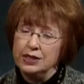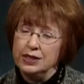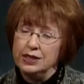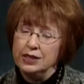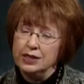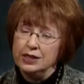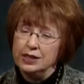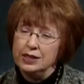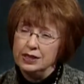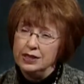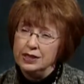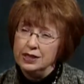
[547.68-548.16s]

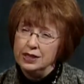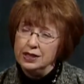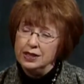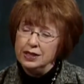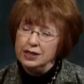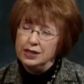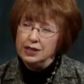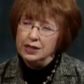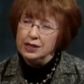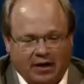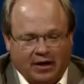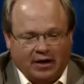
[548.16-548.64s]
Sure.
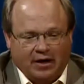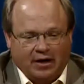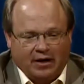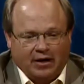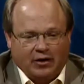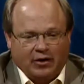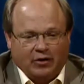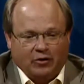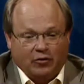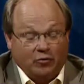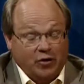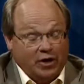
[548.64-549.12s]

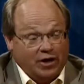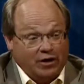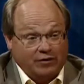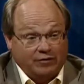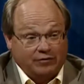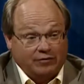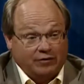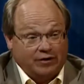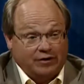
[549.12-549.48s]
Well,